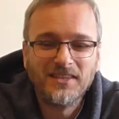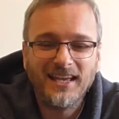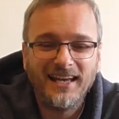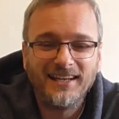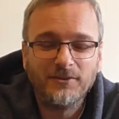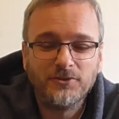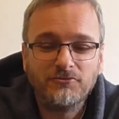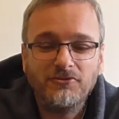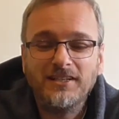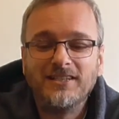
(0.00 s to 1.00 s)
And it was
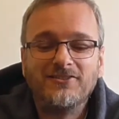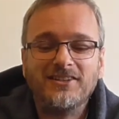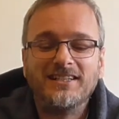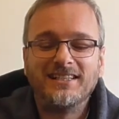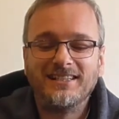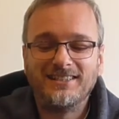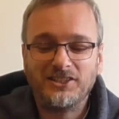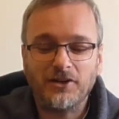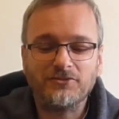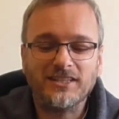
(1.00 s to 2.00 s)
really
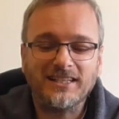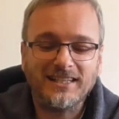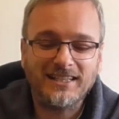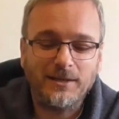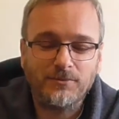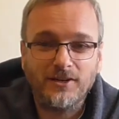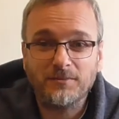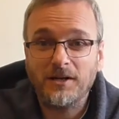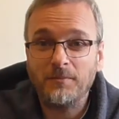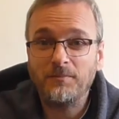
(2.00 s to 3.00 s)
chuffed to get it at that price.
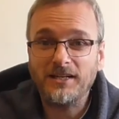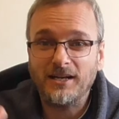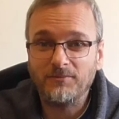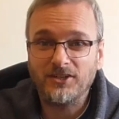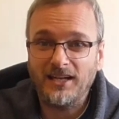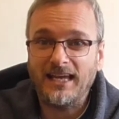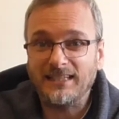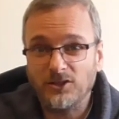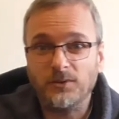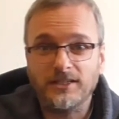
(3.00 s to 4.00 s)
But I bid up to like
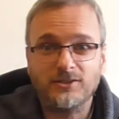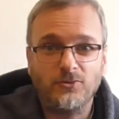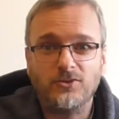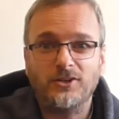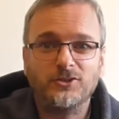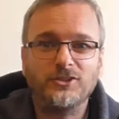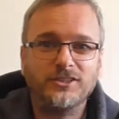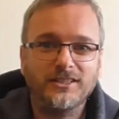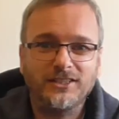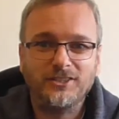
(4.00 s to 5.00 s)
8 quid because it was in such a good
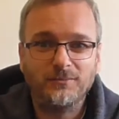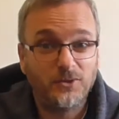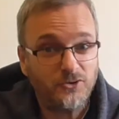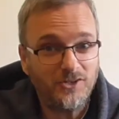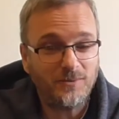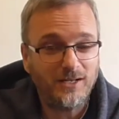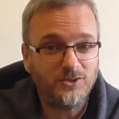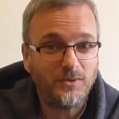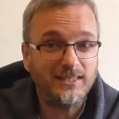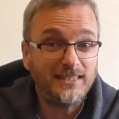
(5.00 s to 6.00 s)
condition. But
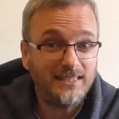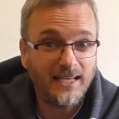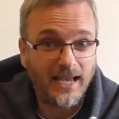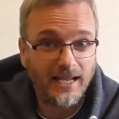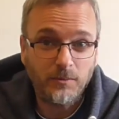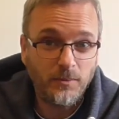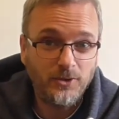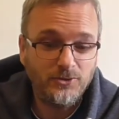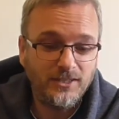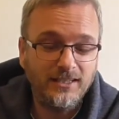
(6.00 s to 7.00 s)
£3.20 and
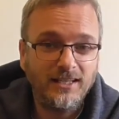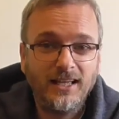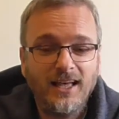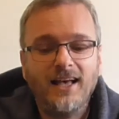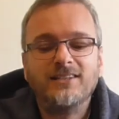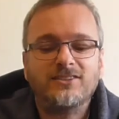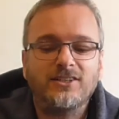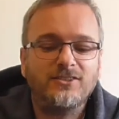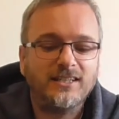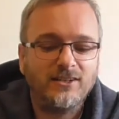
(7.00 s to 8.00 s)
posted. So
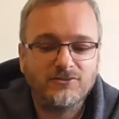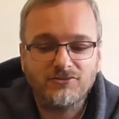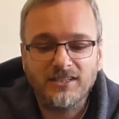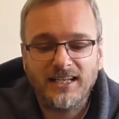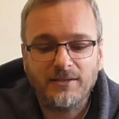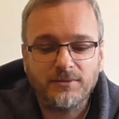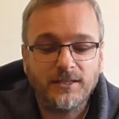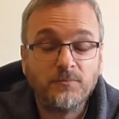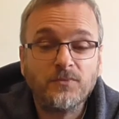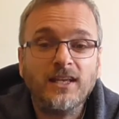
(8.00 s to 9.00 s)
yeah, I was really happy.
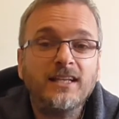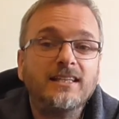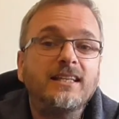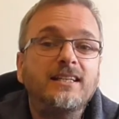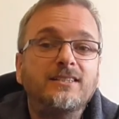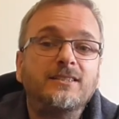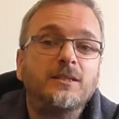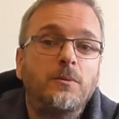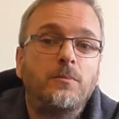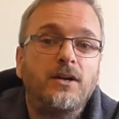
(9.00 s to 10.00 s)
This
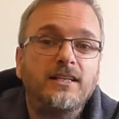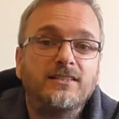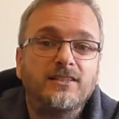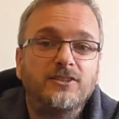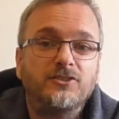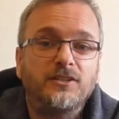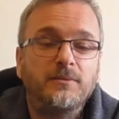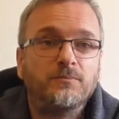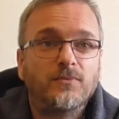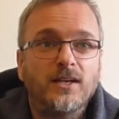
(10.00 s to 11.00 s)
plays like a dream.